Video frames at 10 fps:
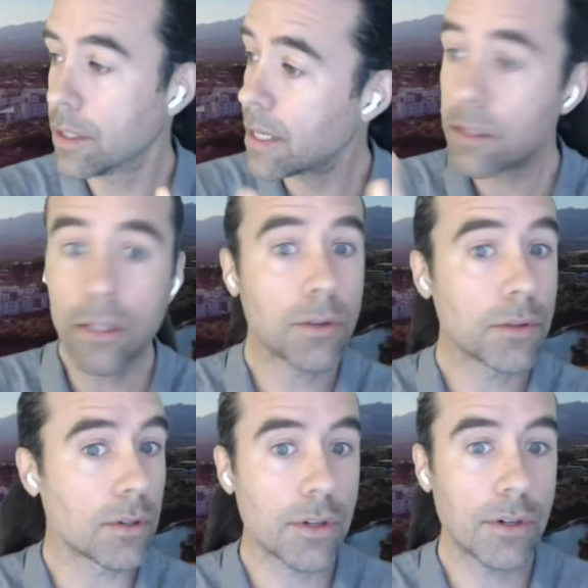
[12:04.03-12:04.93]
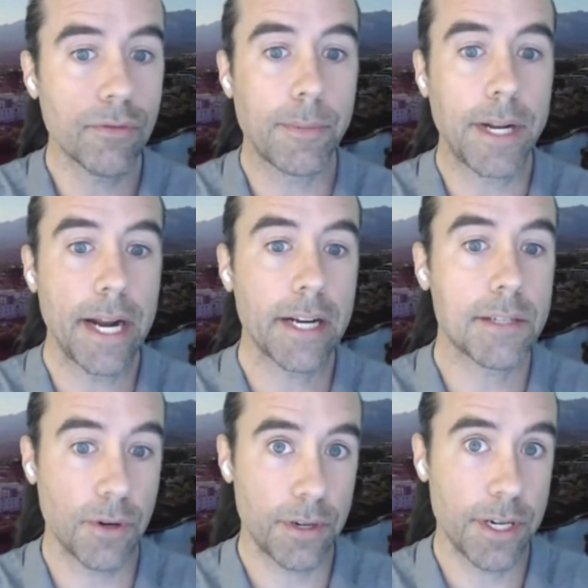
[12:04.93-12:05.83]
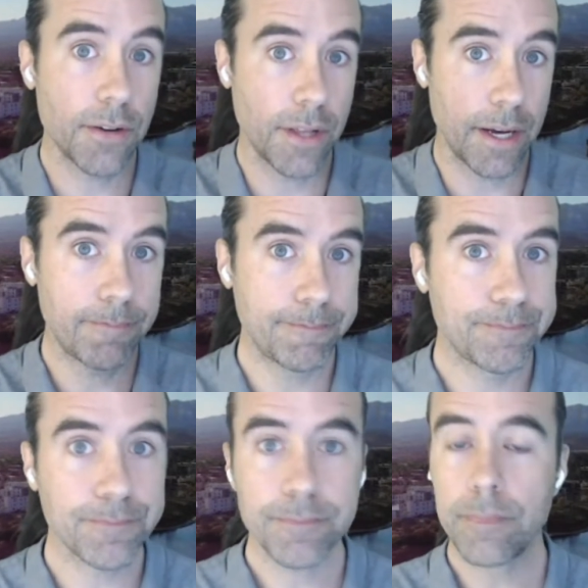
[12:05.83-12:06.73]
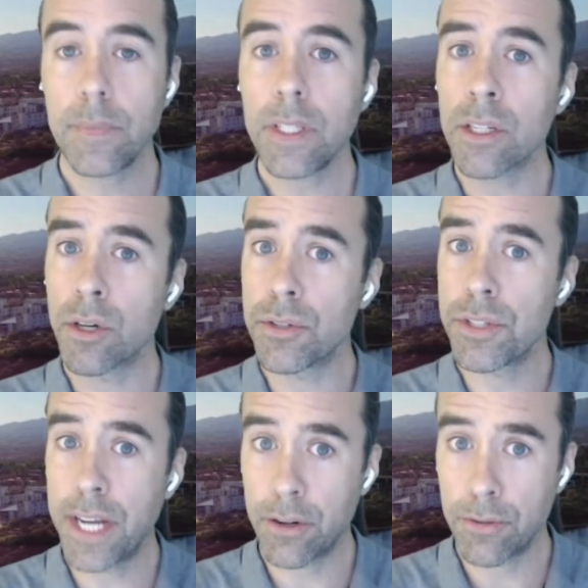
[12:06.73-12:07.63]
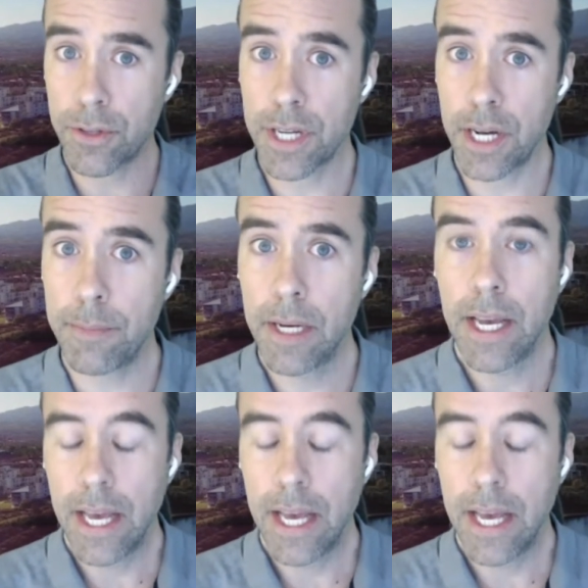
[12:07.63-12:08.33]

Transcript: let alone learn from an expert near them, goes down over time.